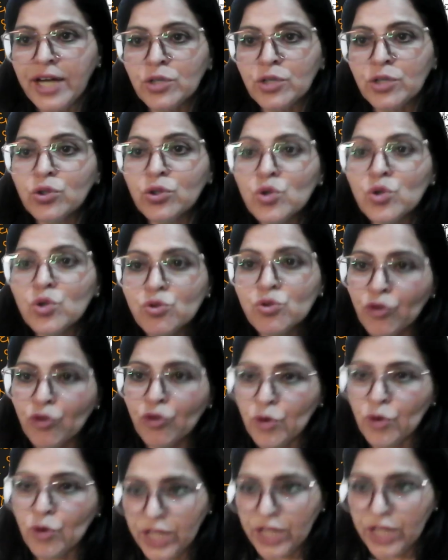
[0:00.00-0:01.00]
to lose
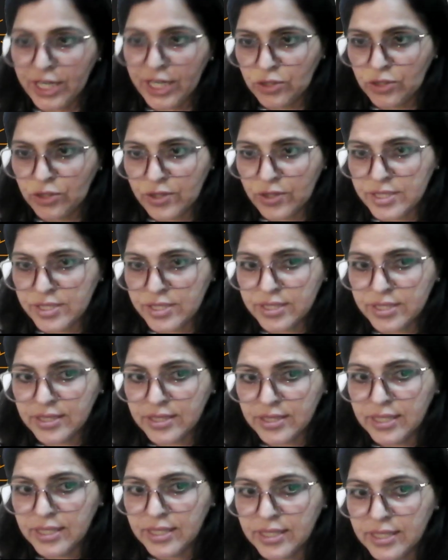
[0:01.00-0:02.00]
4 electrons
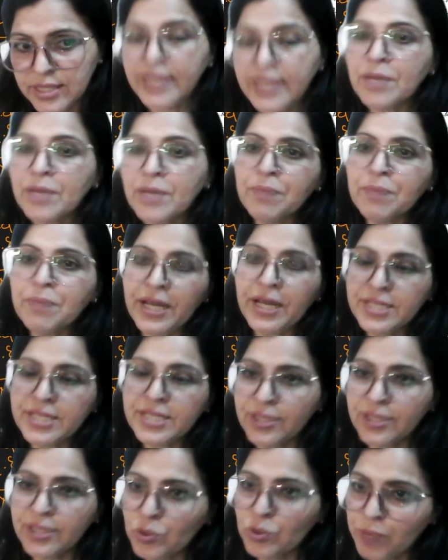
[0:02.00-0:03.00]
in
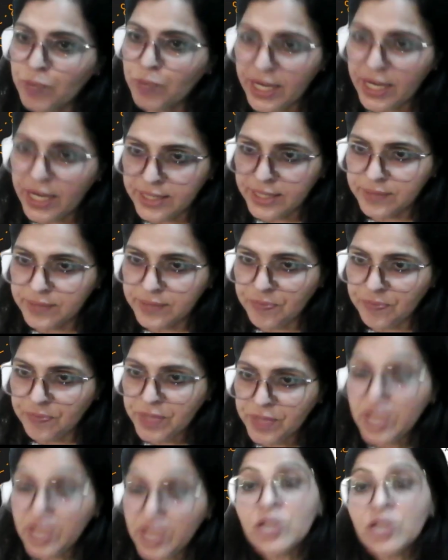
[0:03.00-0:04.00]
comparison to platinum.
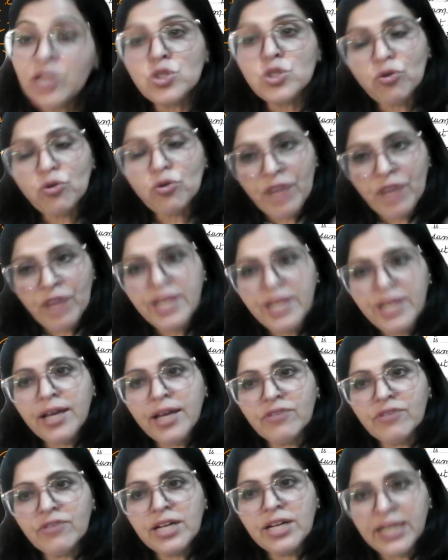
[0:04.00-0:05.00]
So
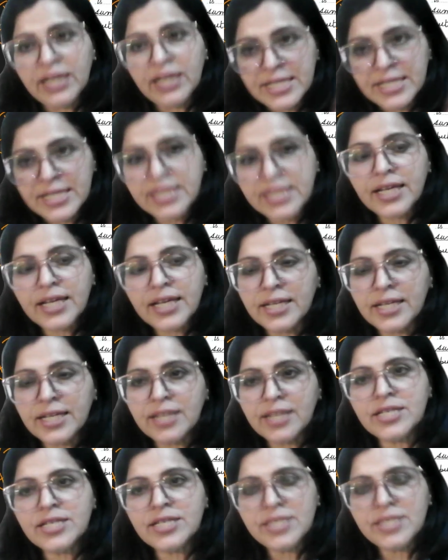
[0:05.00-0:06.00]
whenever lesser
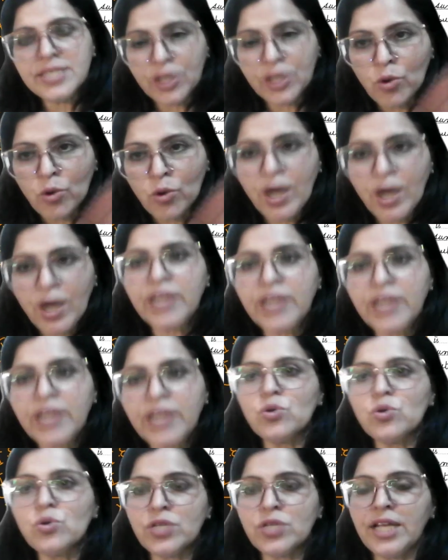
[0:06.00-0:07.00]
energy is required to
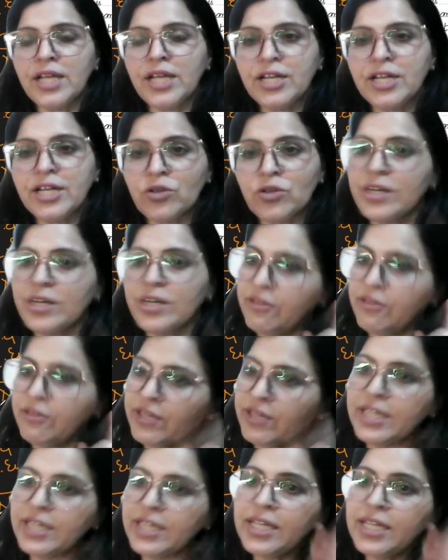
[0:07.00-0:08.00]
lose the electron,
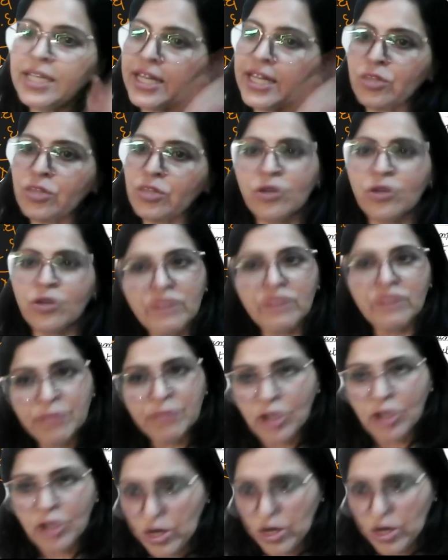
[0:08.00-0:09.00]
definitely electron will be
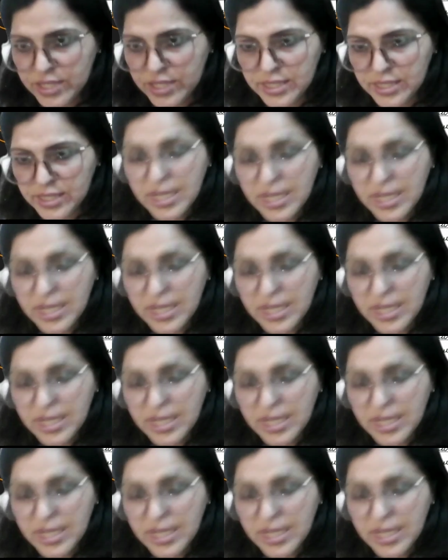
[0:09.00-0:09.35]
lost.